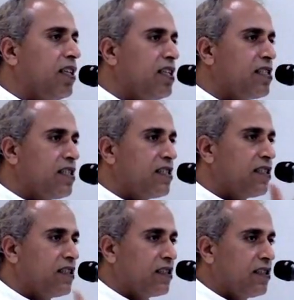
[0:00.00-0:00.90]
Learn
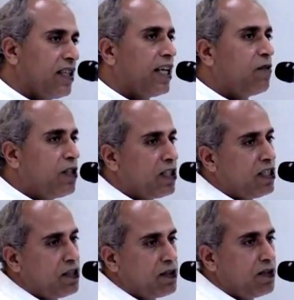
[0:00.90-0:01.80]
Sanskrit language
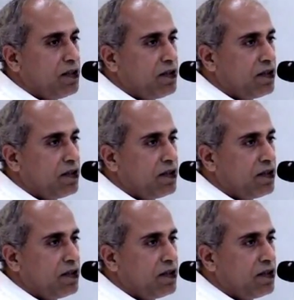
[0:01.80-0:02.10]
also.